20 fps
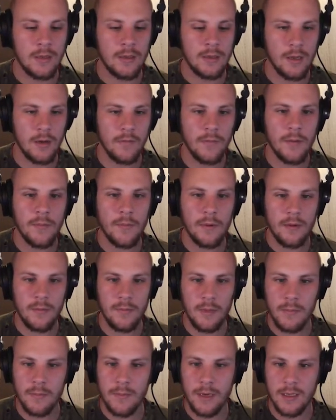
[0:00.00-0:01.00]
Now what I
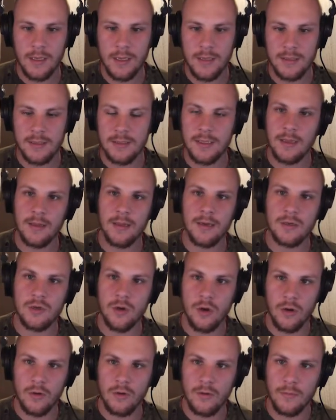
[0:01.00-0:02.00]
mean by that is that there's
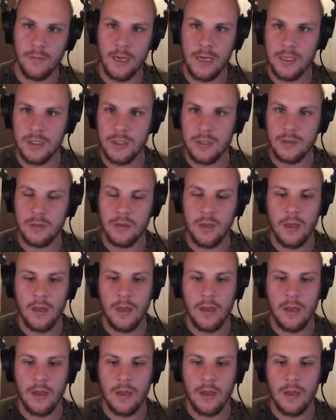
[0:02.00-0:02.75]
automation,